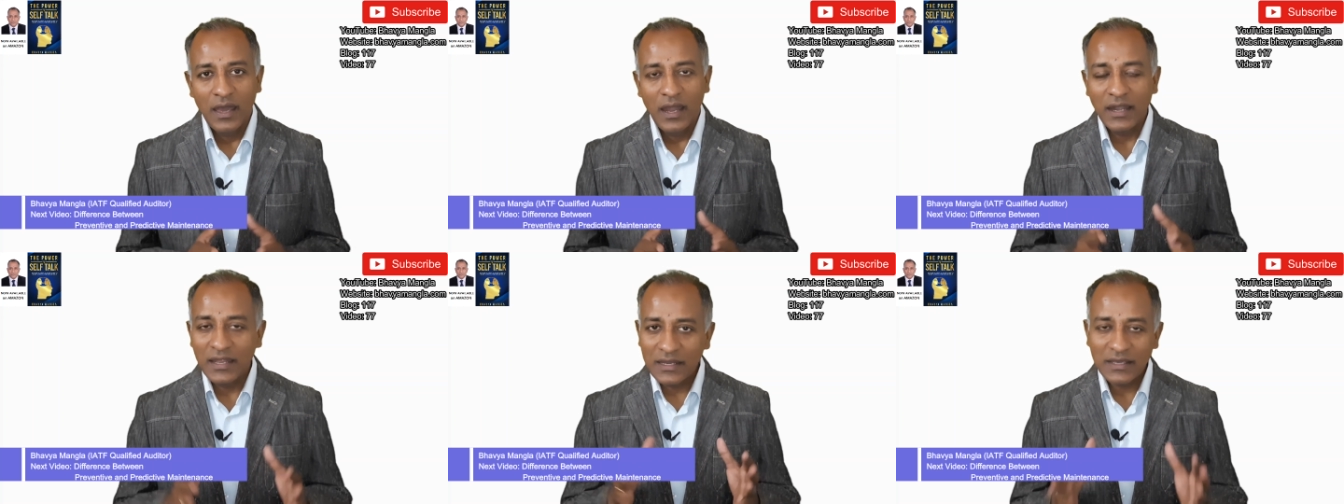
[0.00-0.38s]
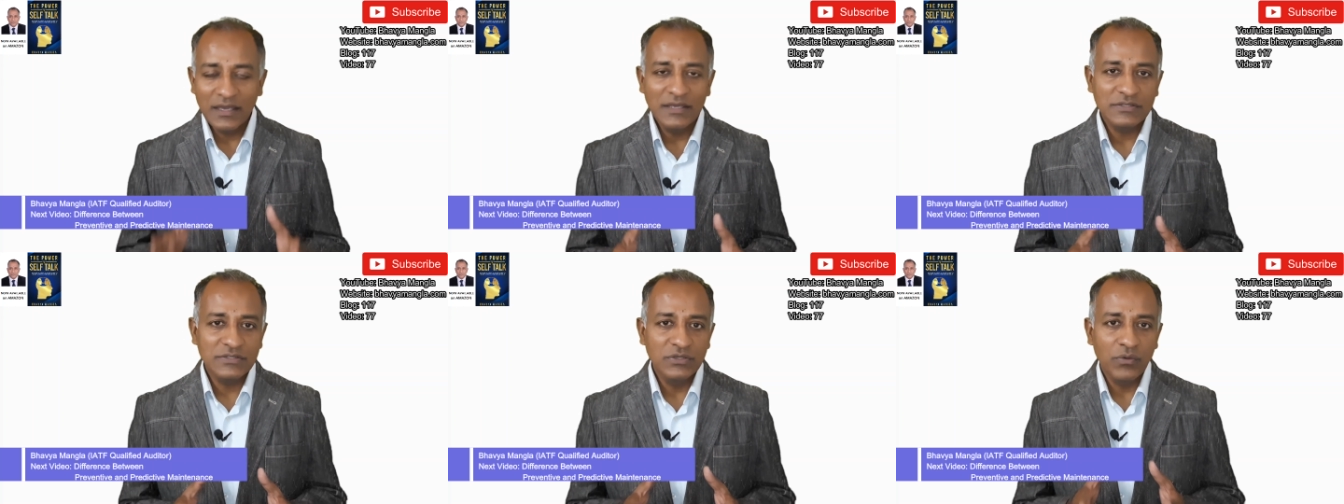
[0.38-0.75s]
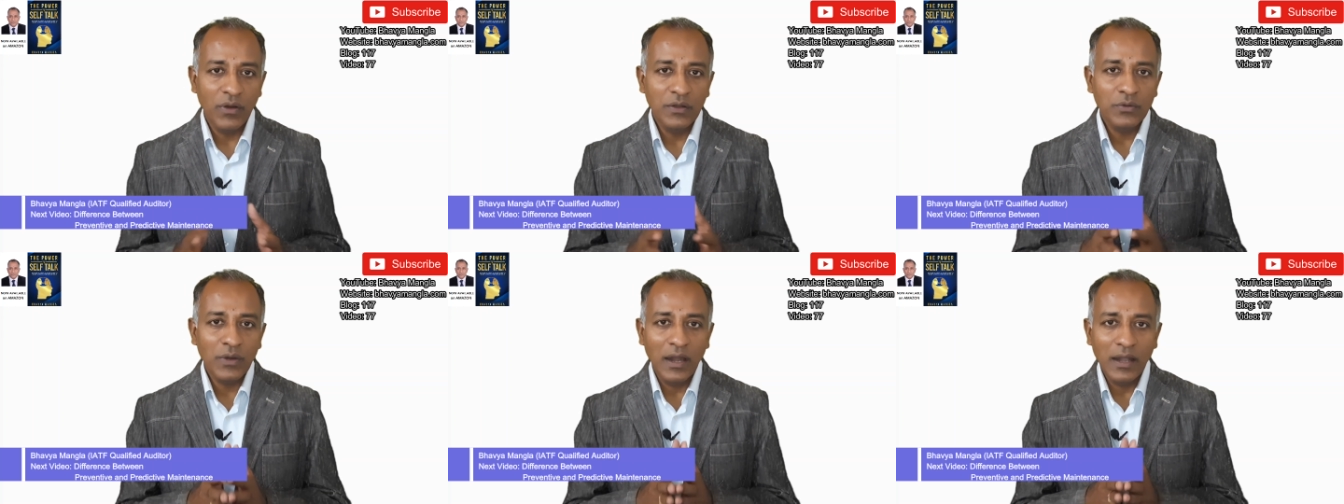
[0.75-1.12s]
And in case you
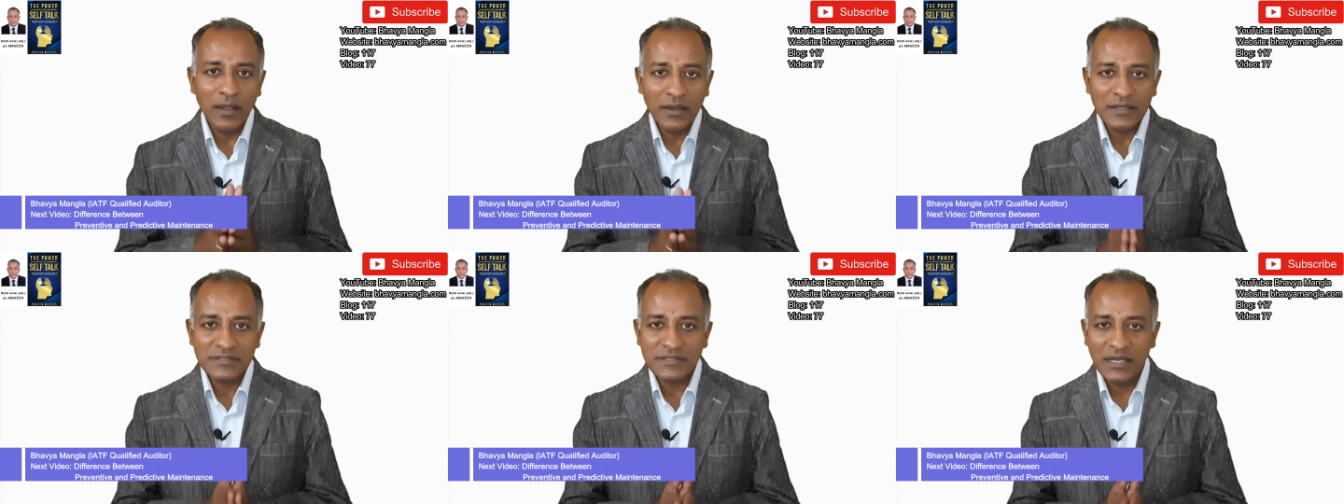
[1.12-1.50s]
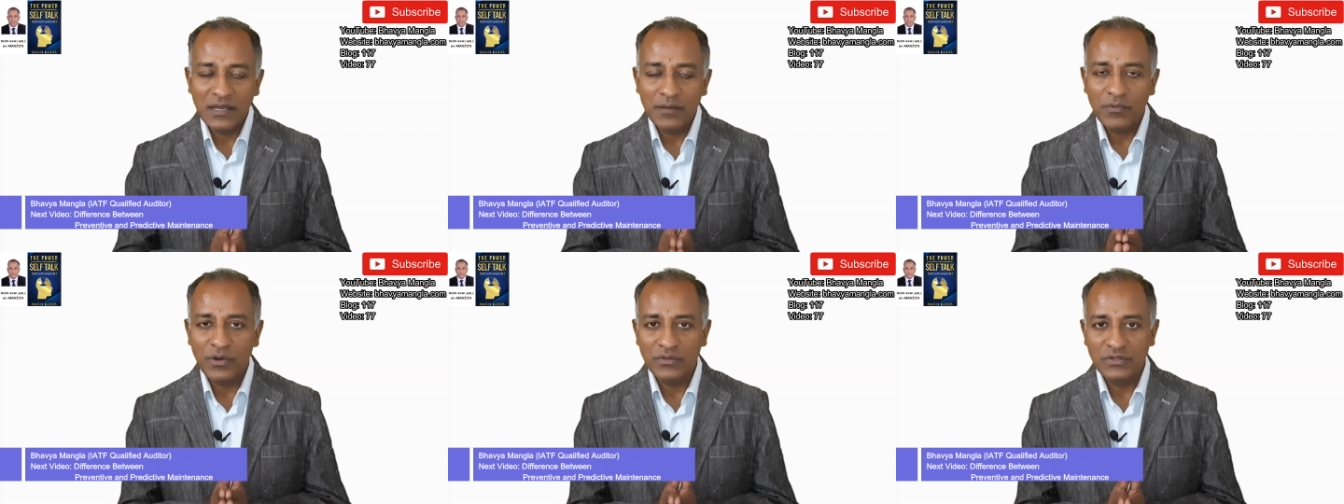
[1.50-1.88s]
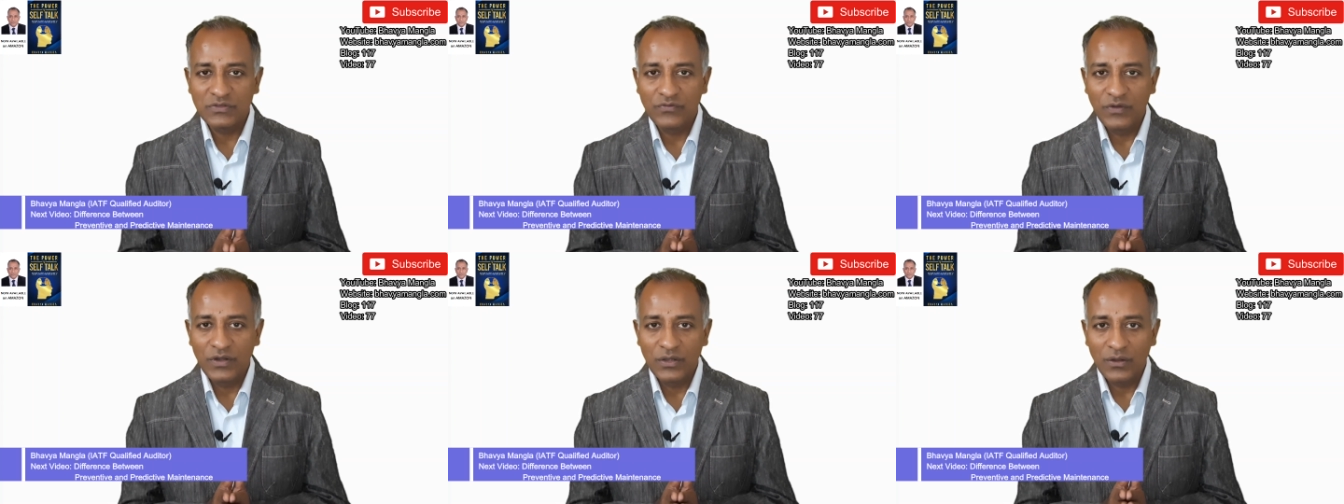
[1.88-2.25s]
want to understand about
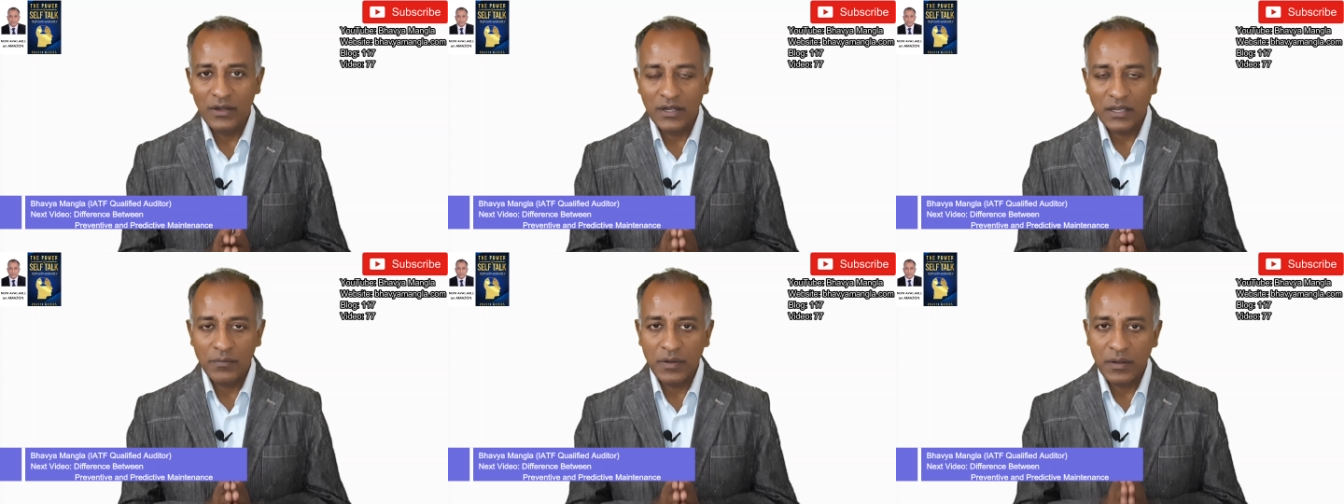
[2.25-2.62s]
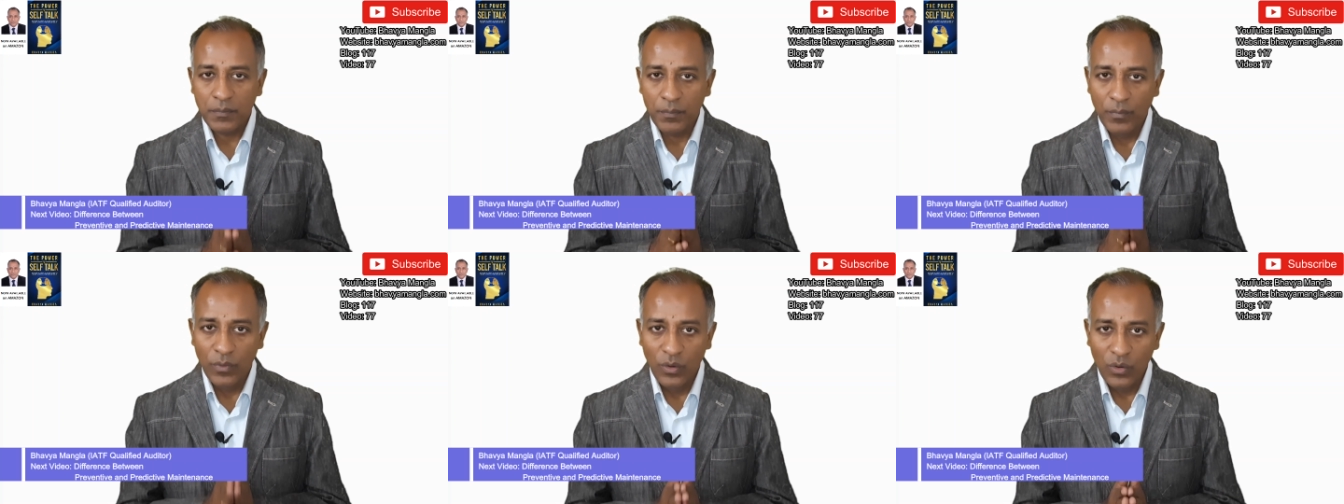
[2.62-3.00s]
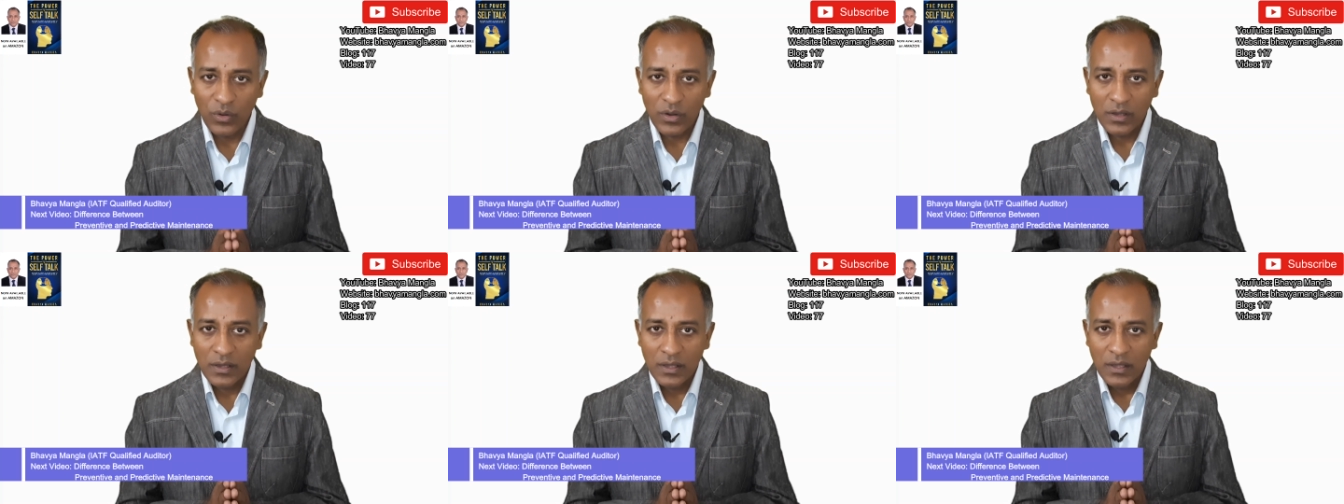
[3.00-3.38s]
this video a little bit
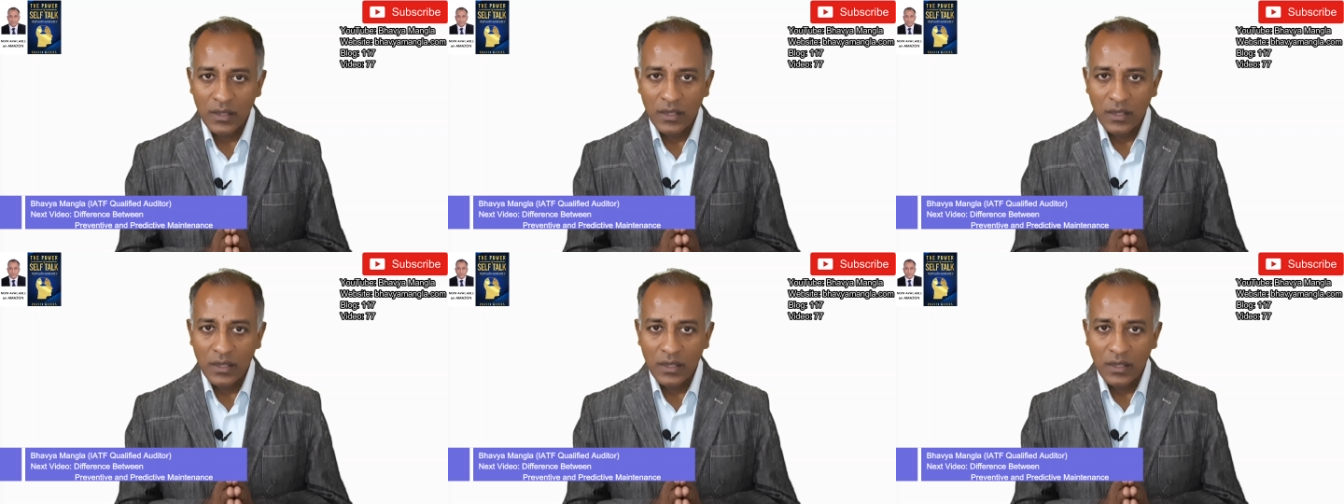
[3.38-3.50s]
more,